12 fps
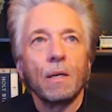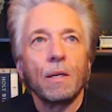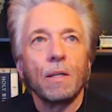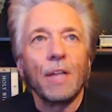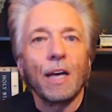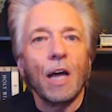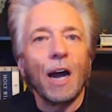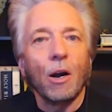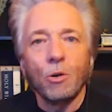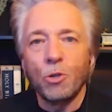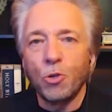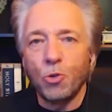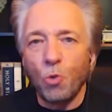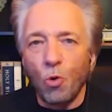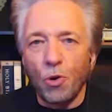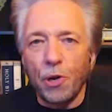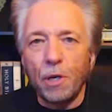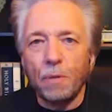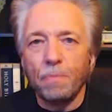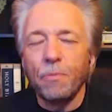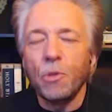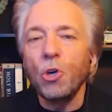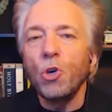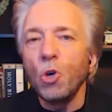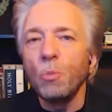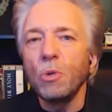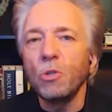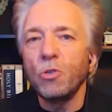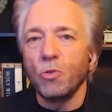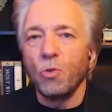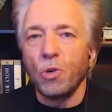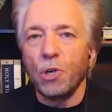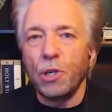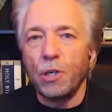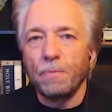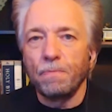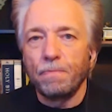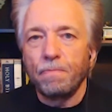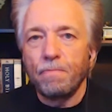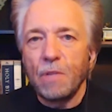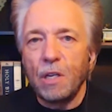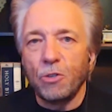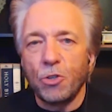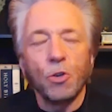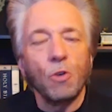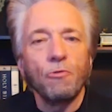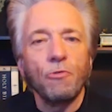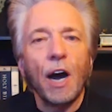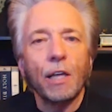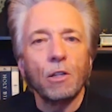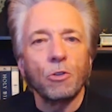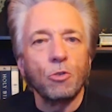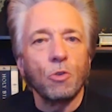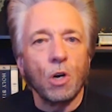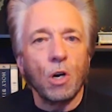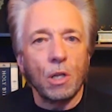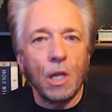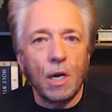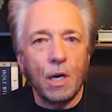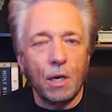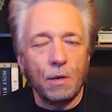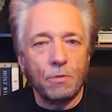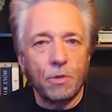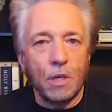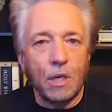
that our story, the human story, is so vital to our lives.